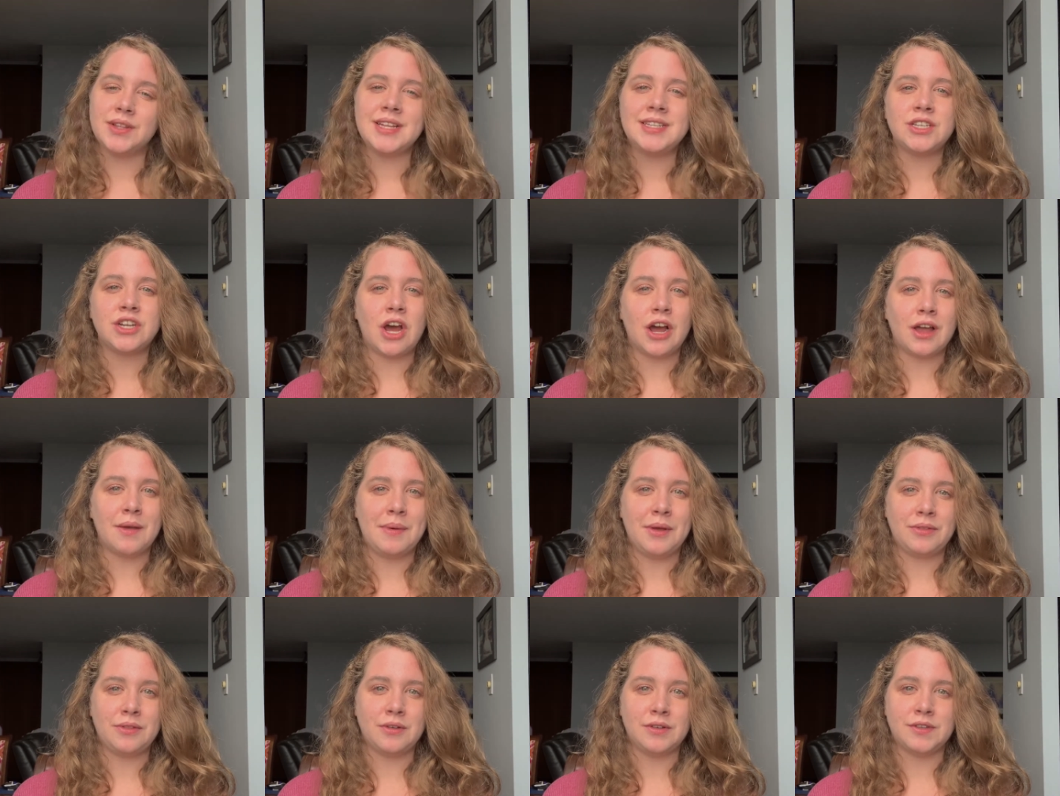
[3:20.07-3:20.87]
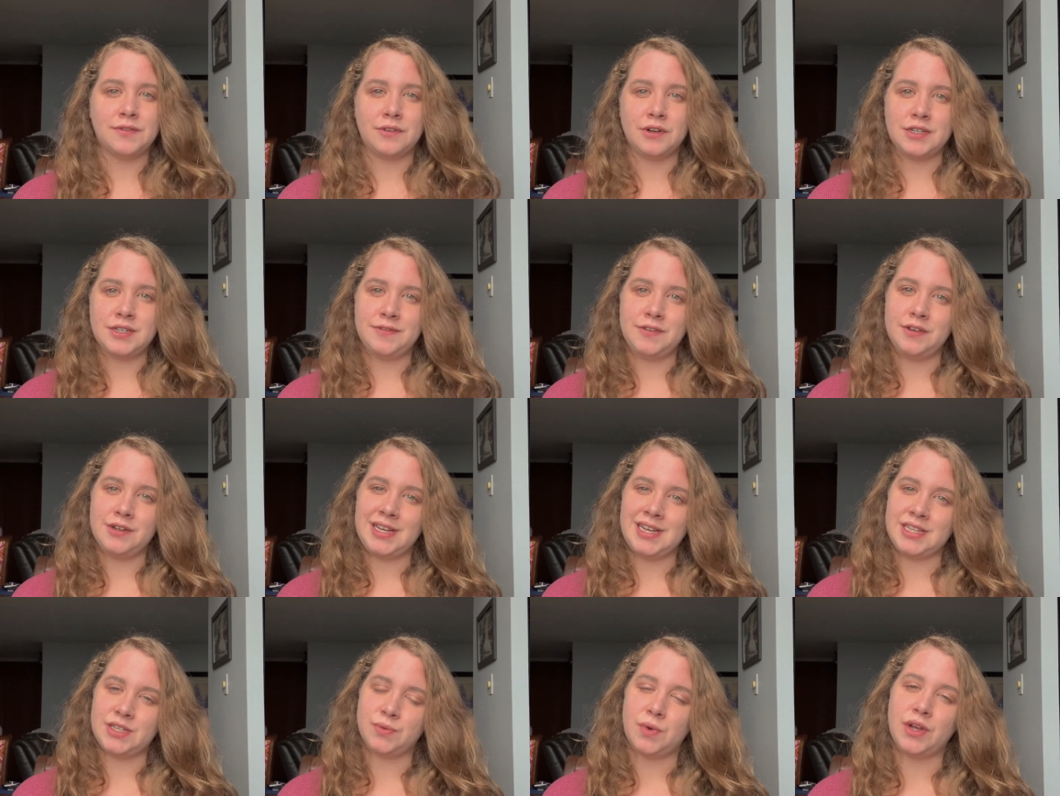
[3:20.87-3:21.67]
Let's talk about those first few
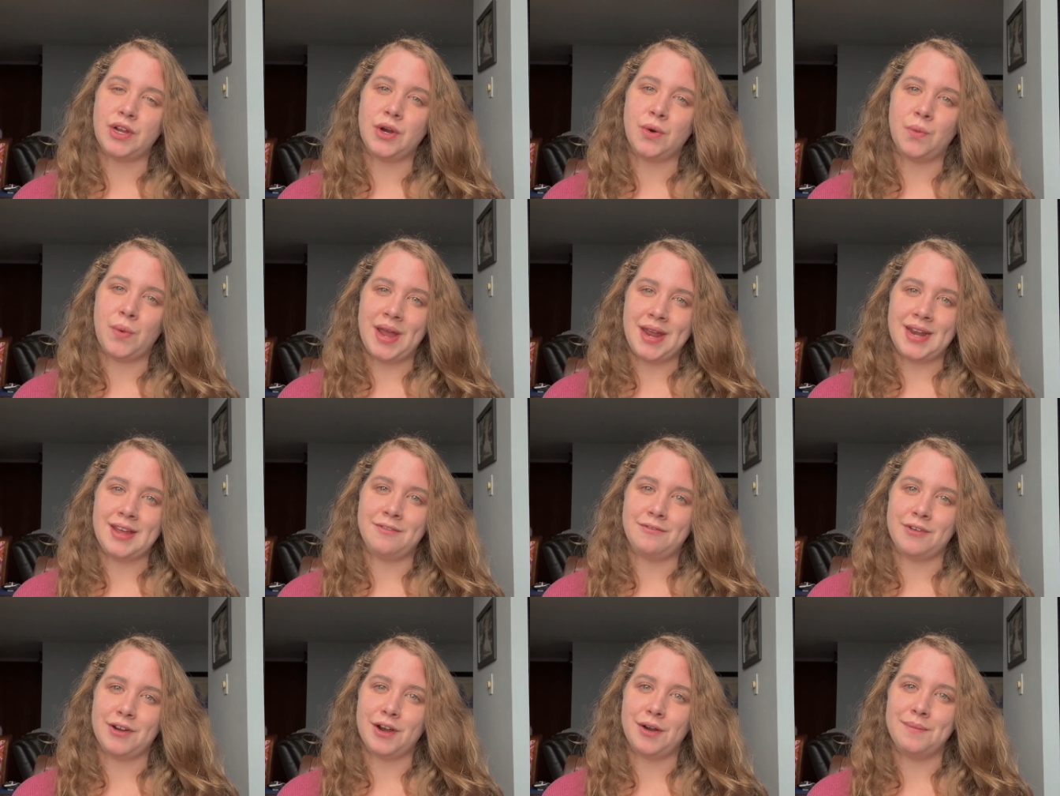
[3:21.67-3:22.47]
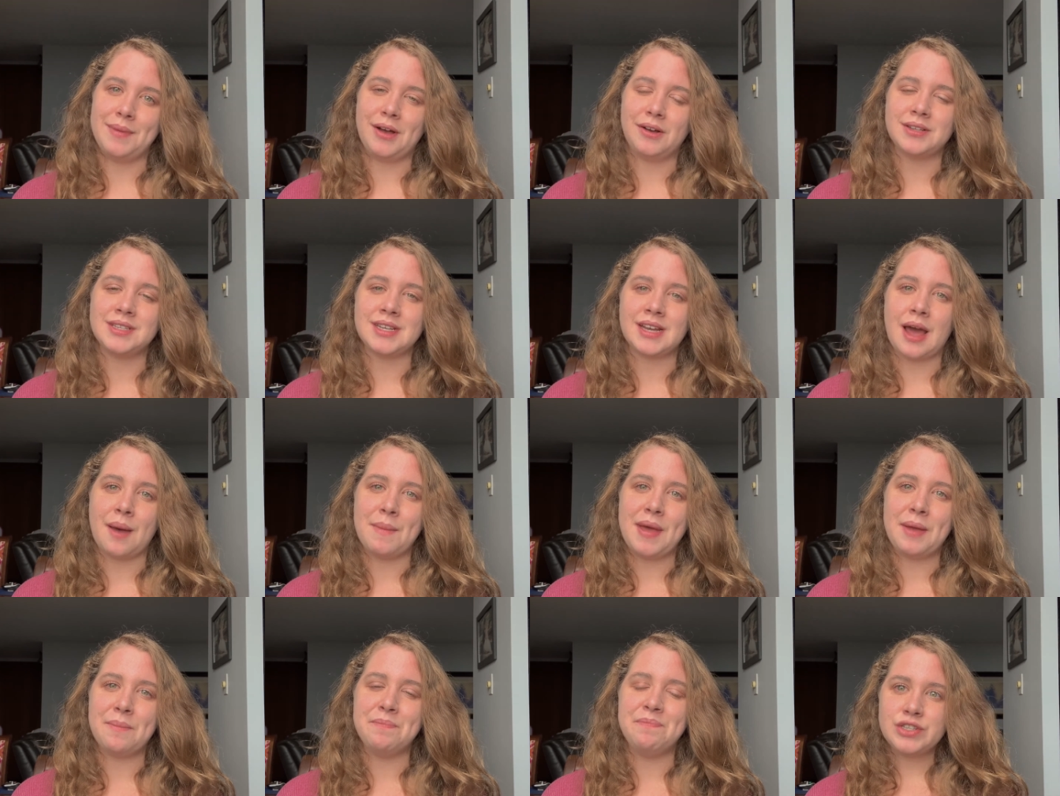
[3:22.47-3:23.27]
days while you're waiting for your milk to
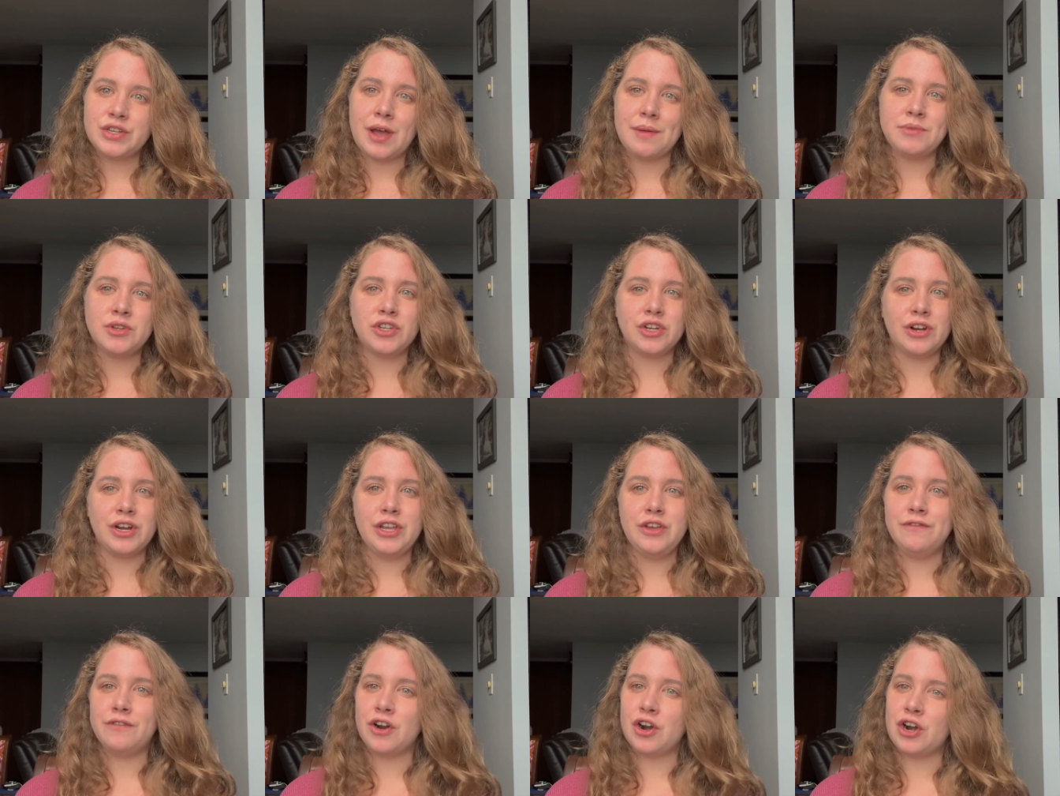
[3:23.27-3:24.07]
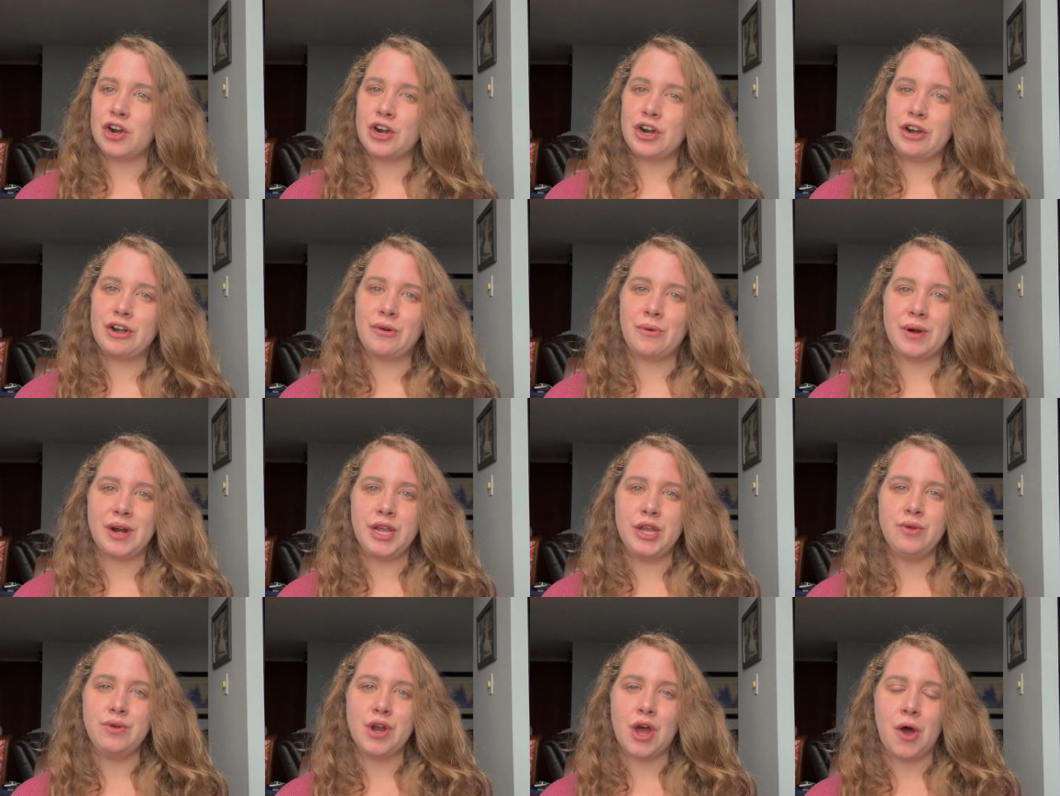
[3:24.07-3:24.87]
come in. So I'm sure you've heard or
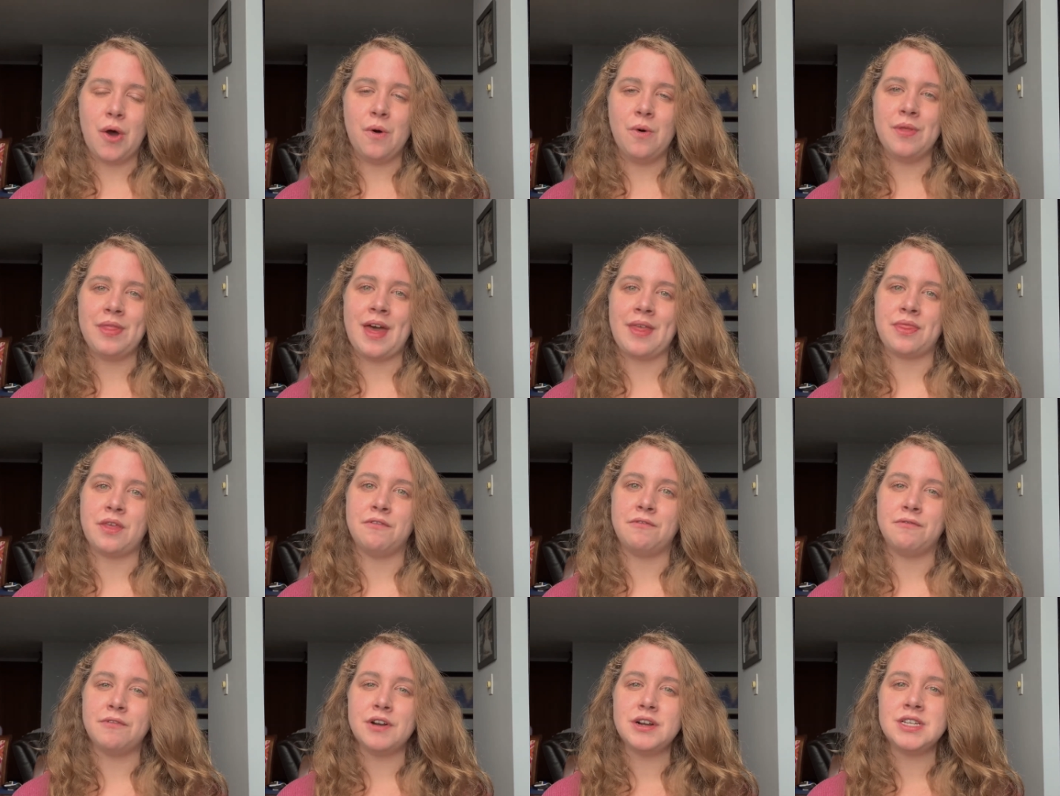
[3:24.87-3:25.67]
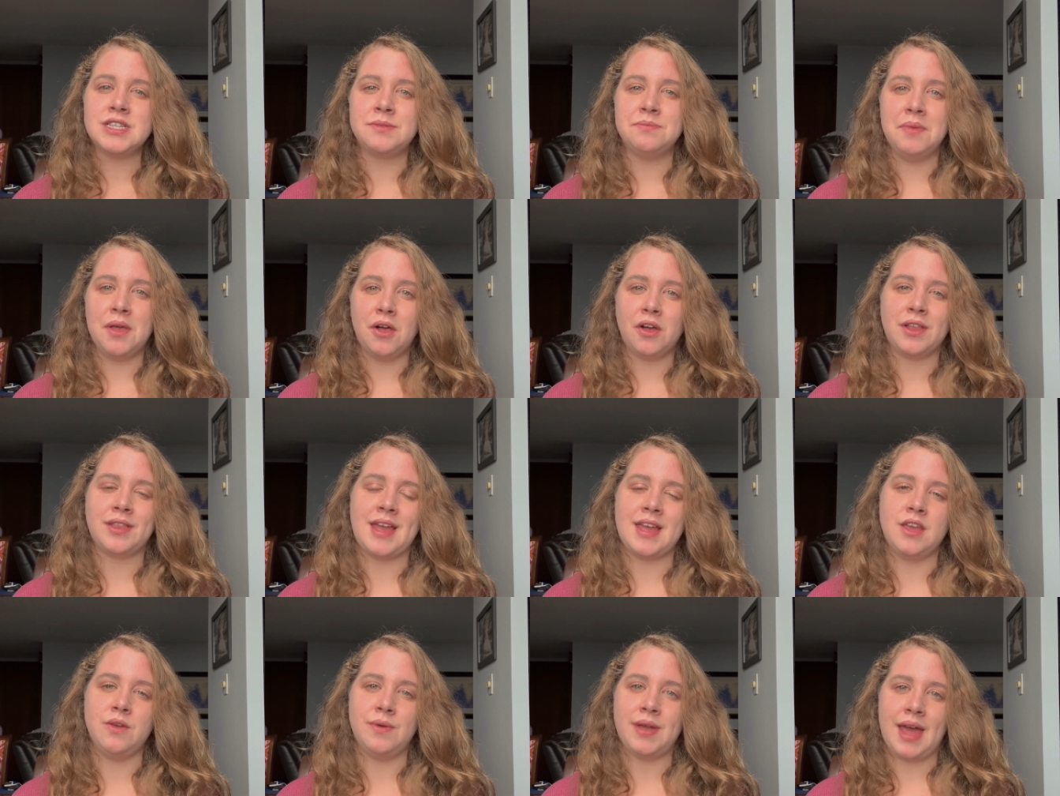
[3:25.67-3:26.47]
you know that the first milk
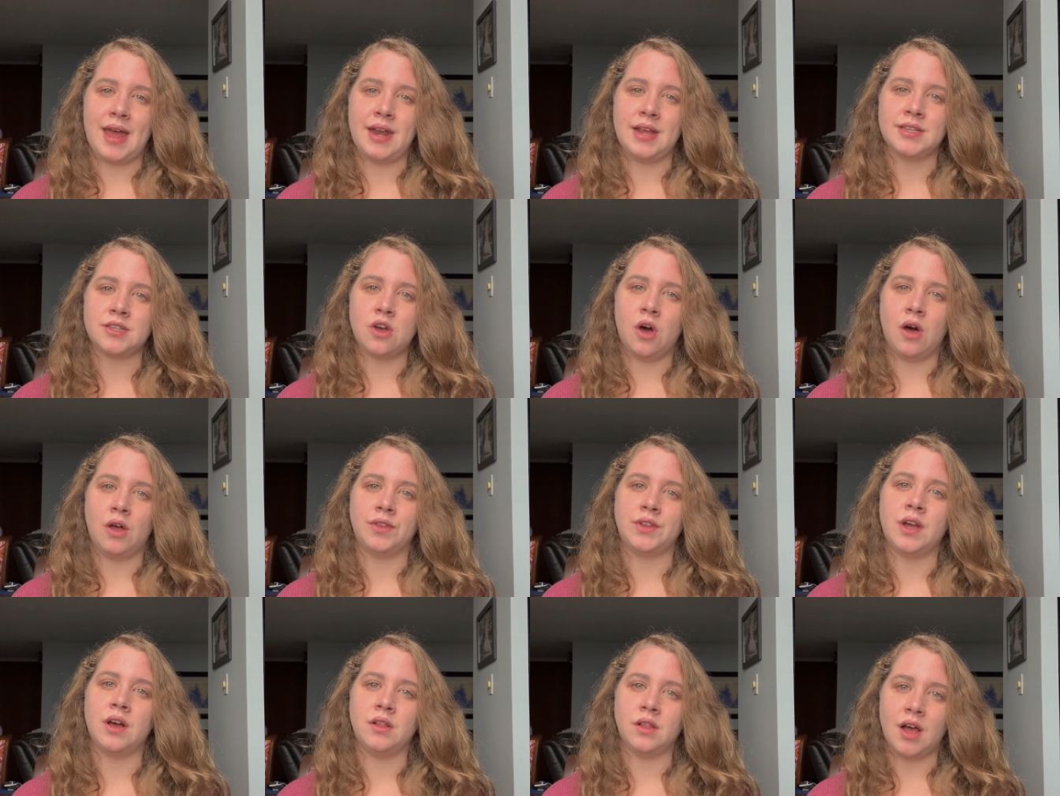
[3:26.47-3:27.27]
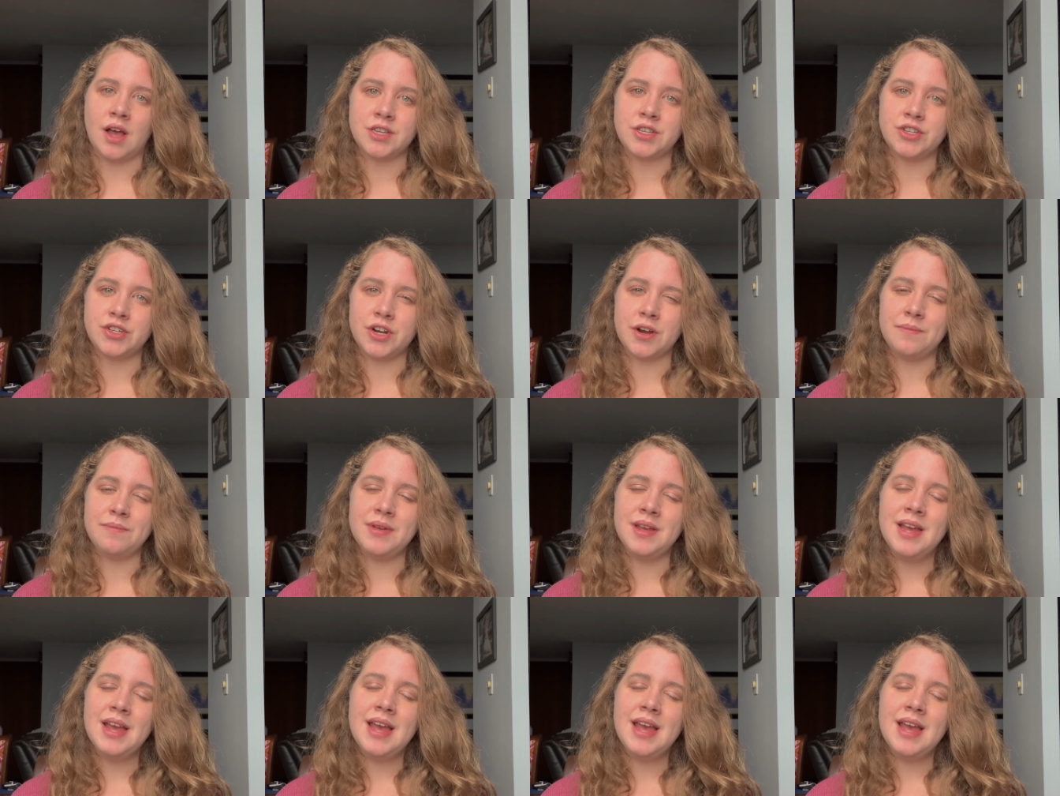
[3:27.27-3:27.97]
that you get is called colostrum.